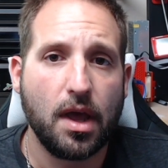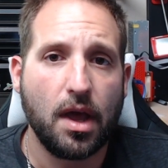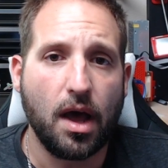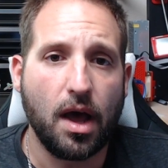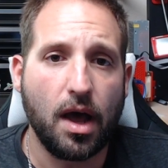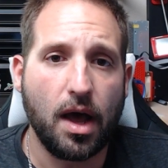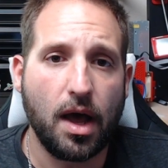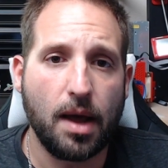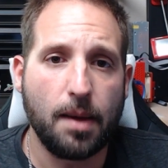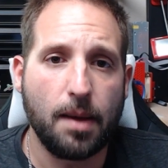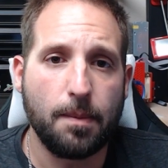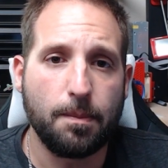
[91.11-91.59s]

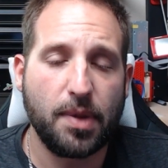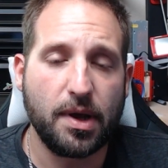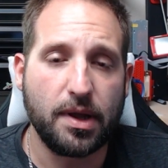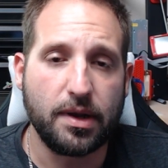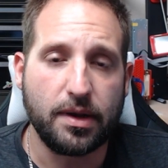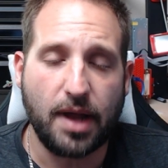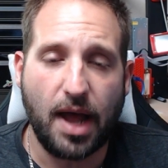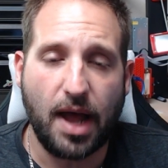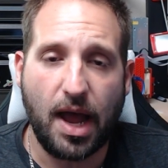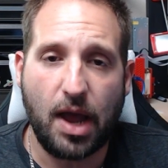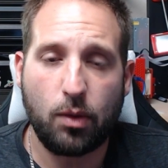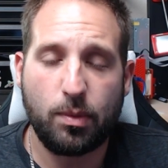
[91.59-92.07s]

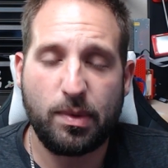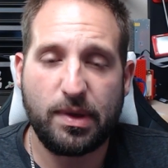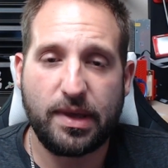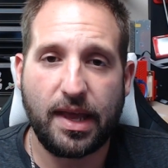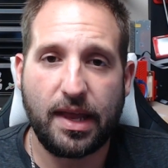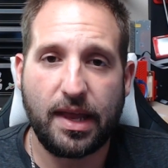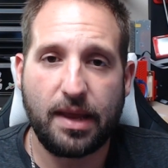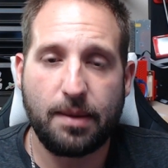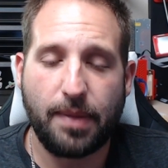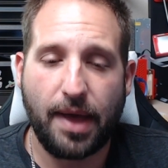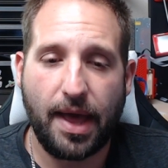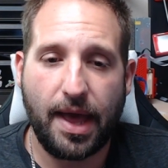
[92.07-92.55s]
But I'll be
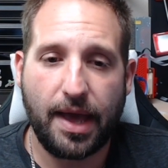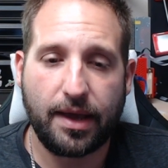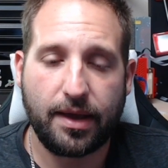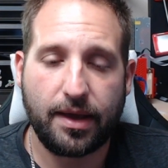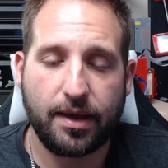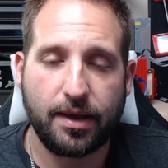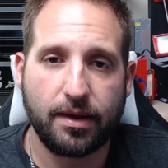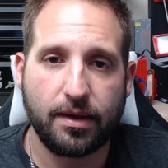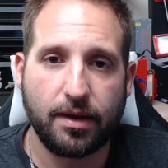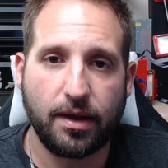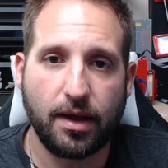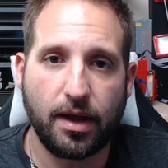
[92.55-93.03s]
getting
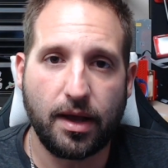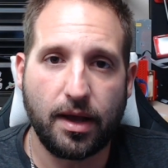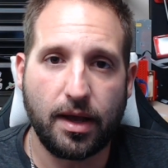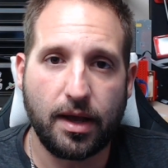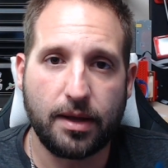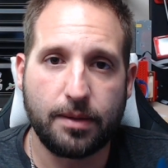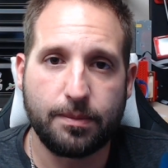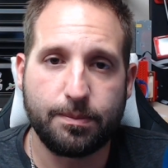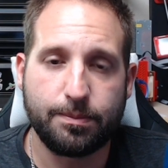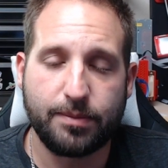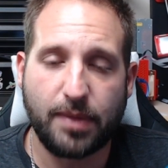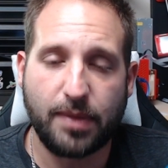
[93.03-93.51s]
back.
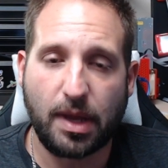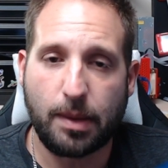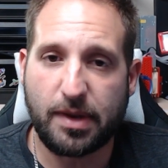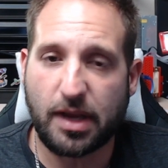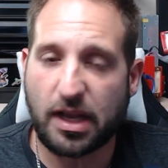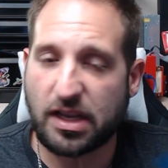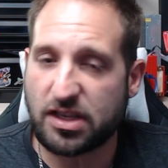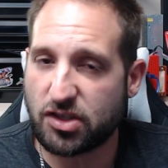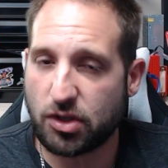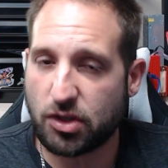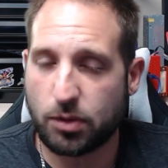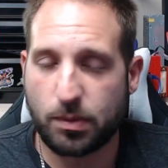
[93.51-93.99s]
I mean,
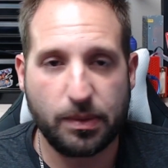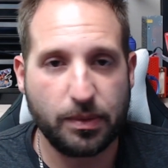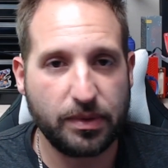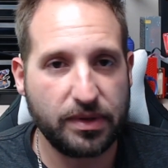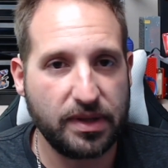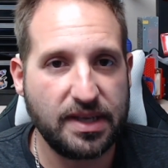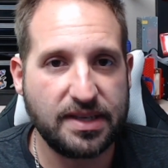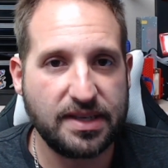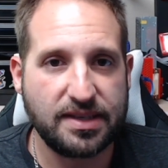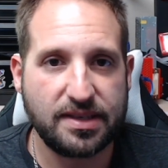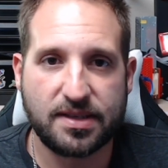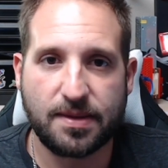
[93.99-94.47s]
I'll still be
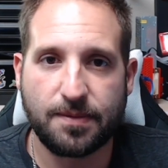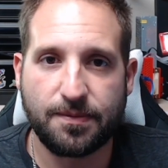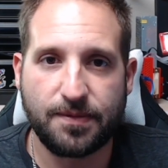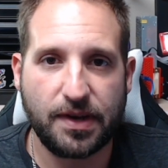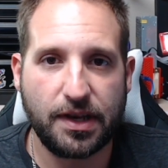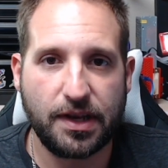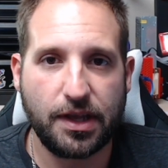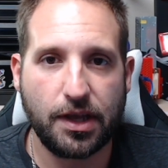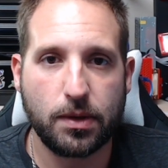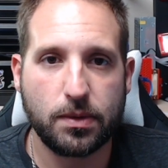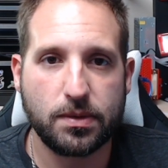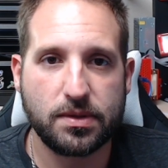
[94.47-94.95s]
releasing some
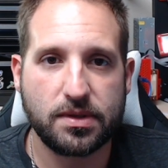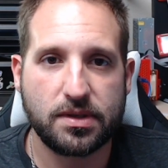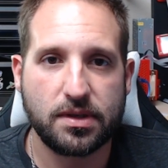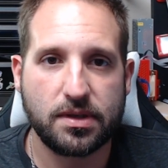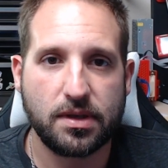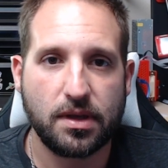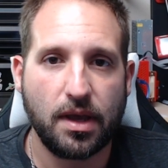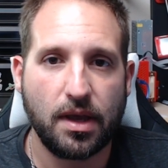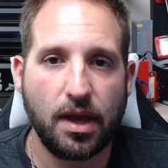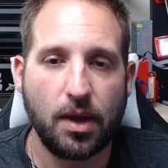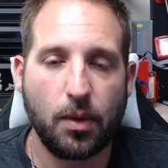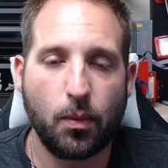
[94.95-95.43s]
videos
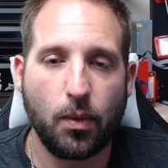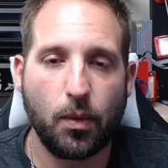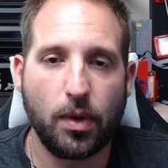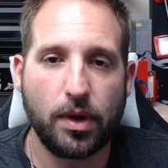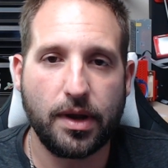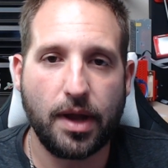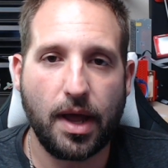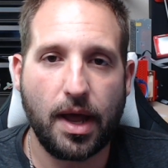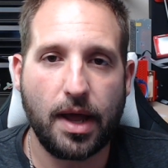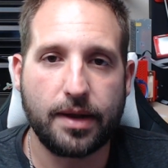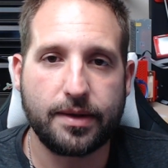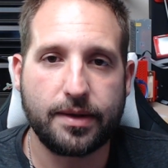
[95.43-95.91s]
and
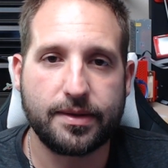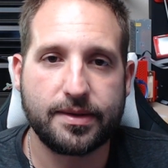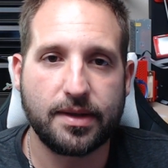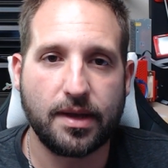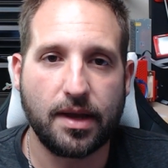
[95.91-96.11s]
whatnot